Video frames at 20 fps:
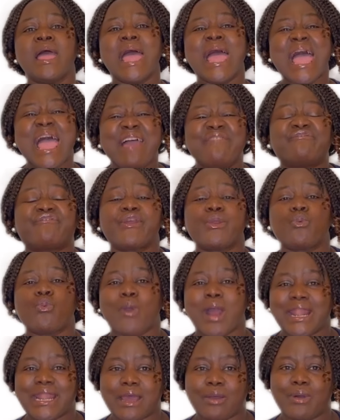every
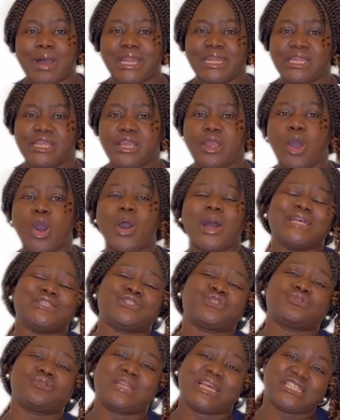1 hourly or as
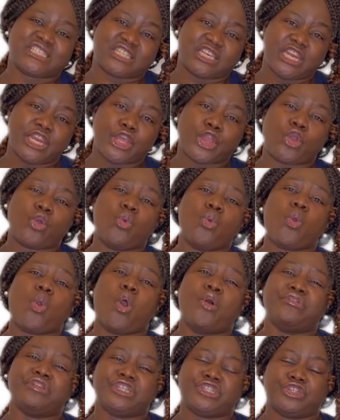soon as clinical
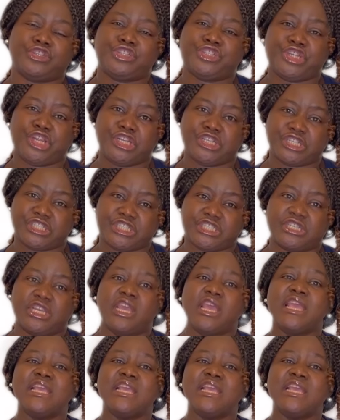condition changes.